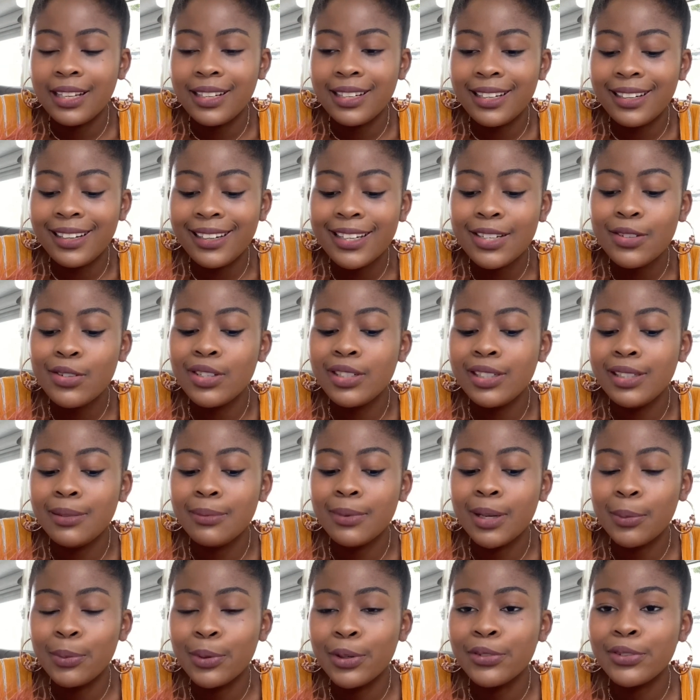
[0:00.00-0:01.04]
Literally, my
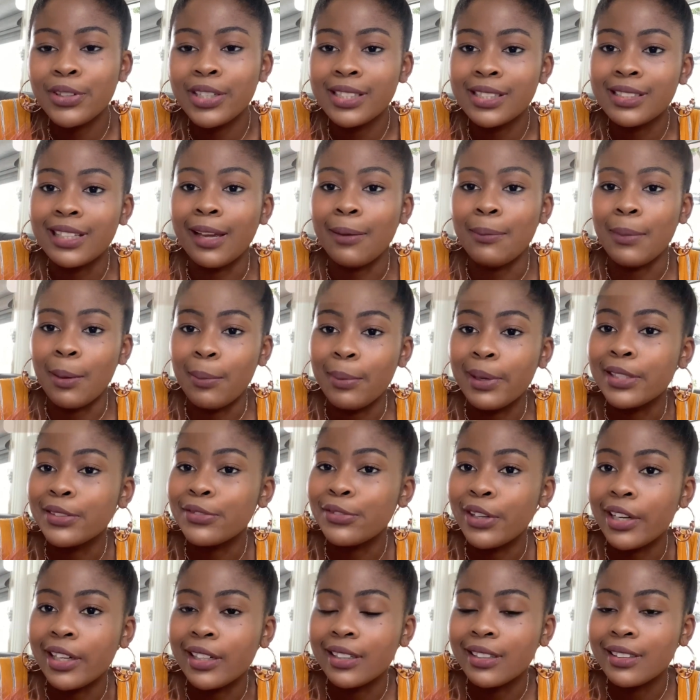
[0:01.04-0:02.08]
boyfriend is like my best
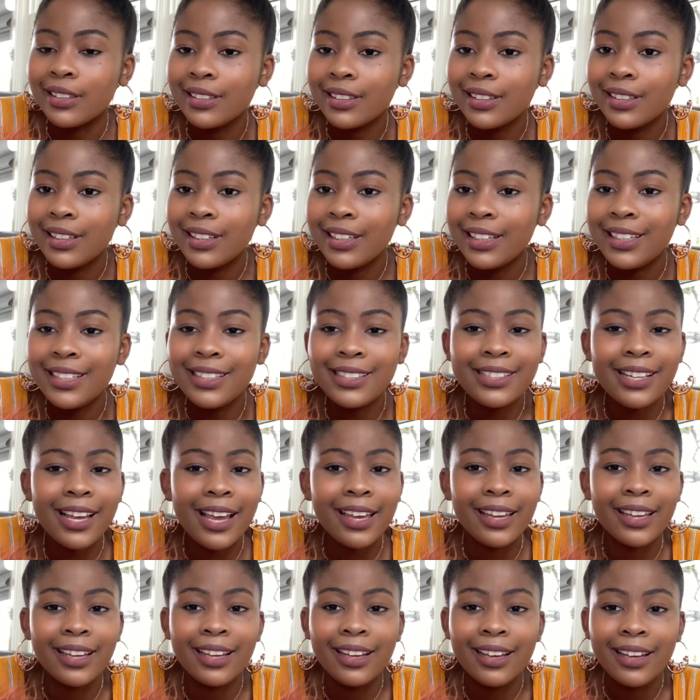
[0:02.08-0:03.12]
friend. He's
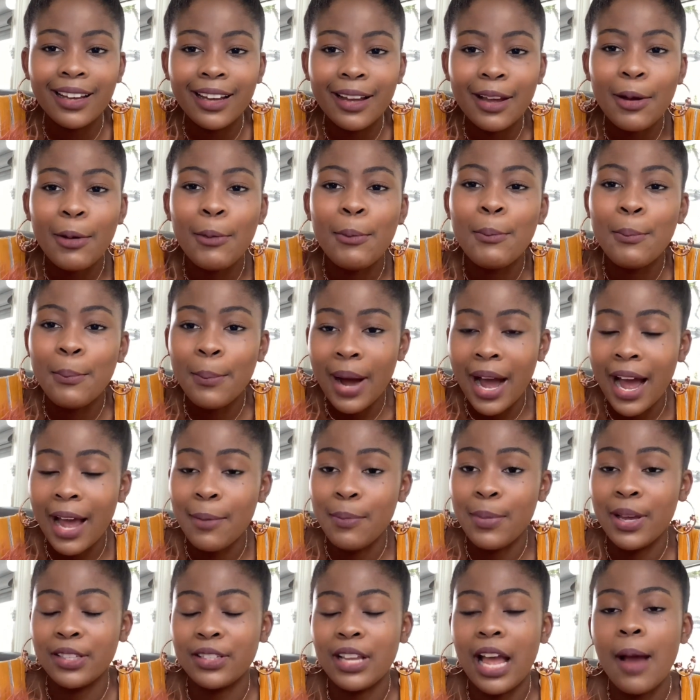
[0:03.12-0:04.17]
like my
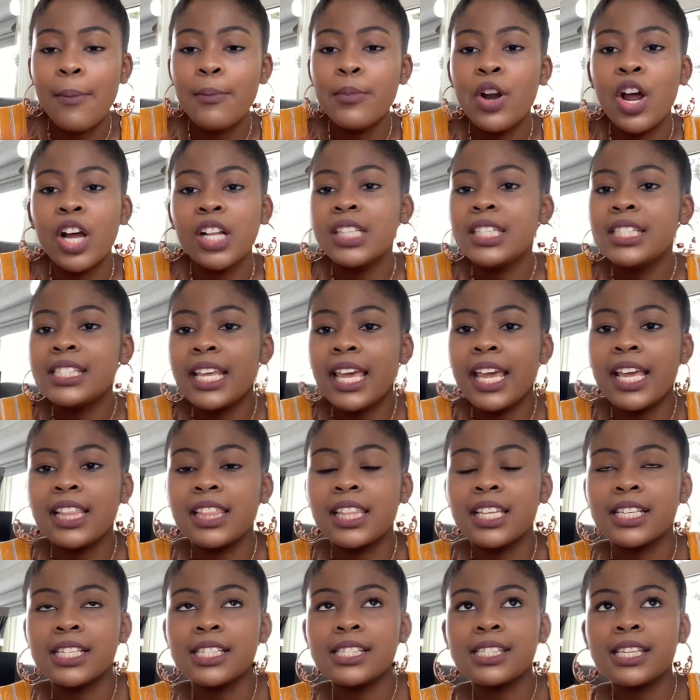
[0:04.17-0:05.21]
best. I'm not saying
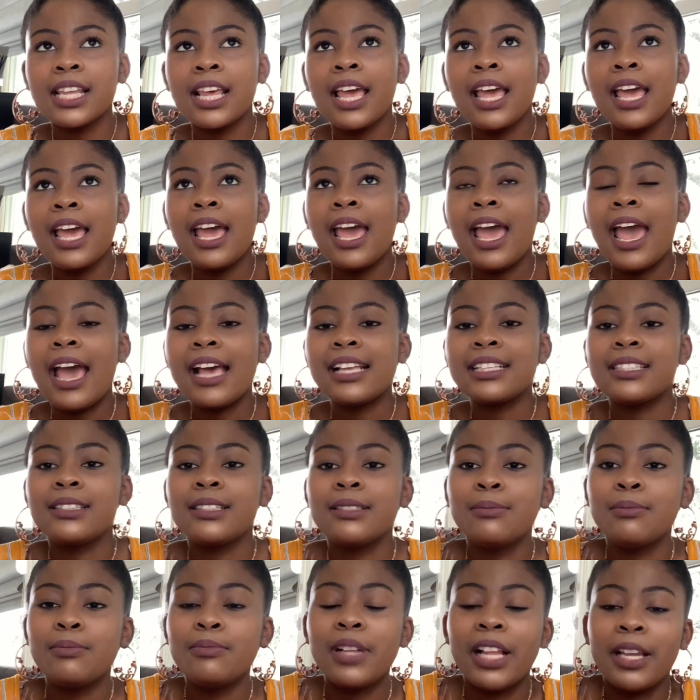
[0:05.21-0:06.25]
this as
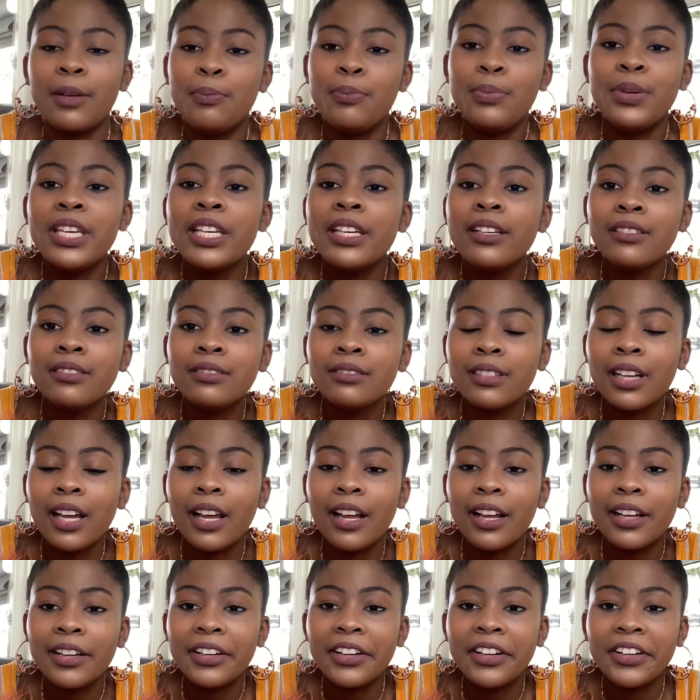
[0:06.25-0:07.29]
like being
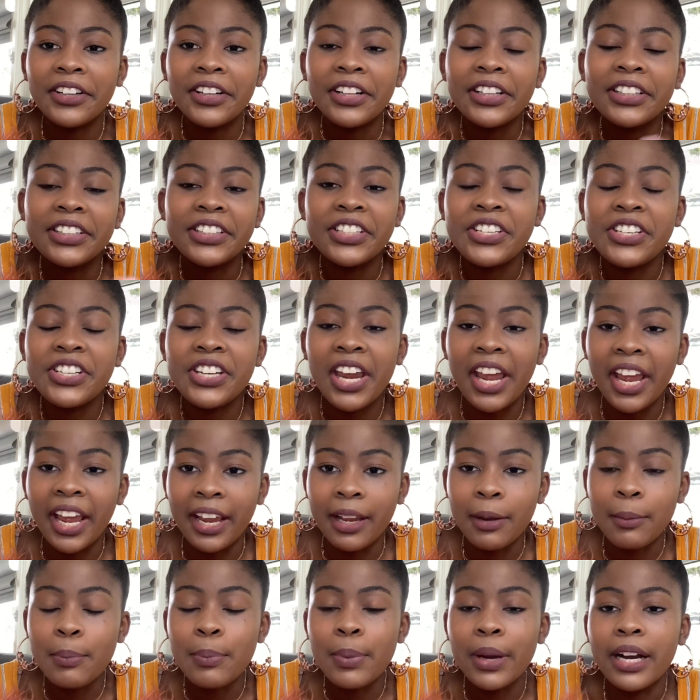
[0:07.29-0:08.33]
a cliche,
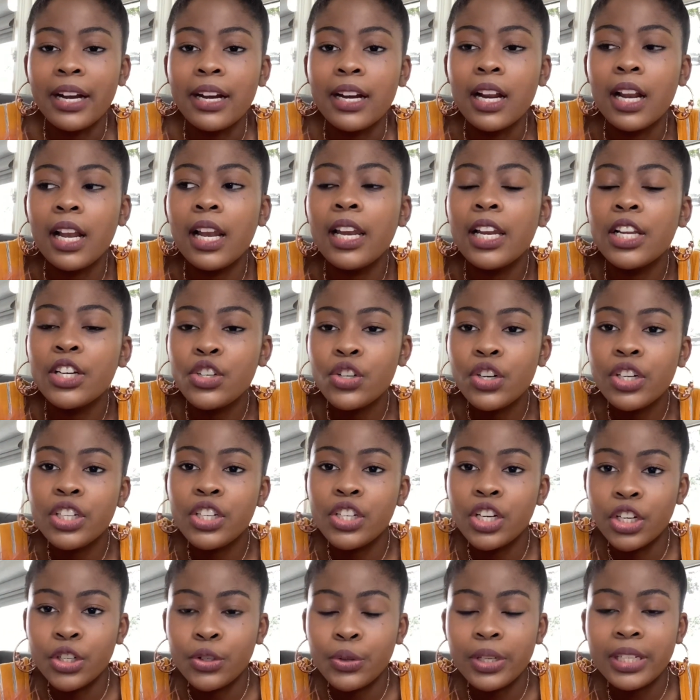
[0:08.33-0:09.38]
but
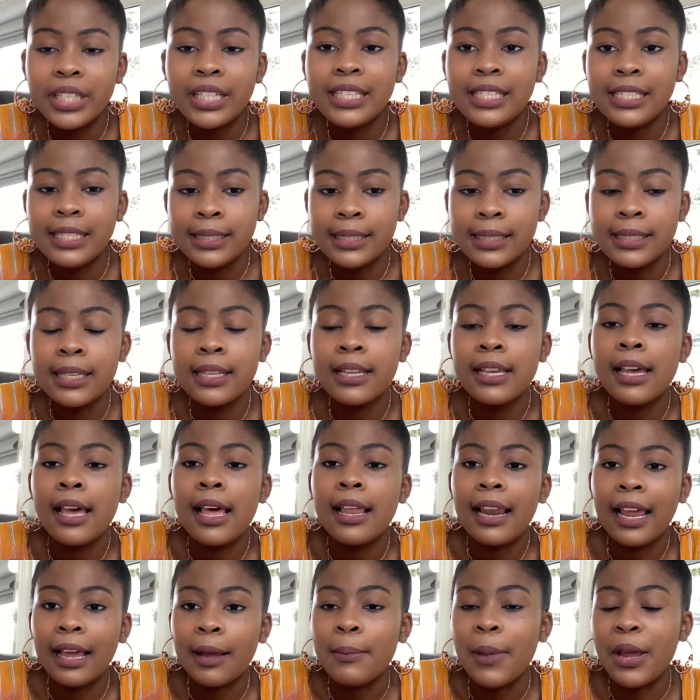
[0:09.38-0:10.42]
literally he's
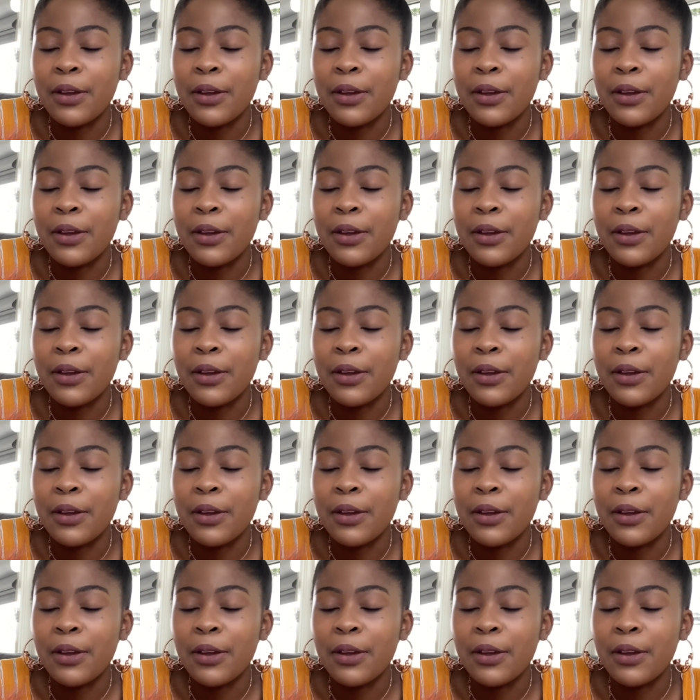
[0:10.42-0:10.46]
like my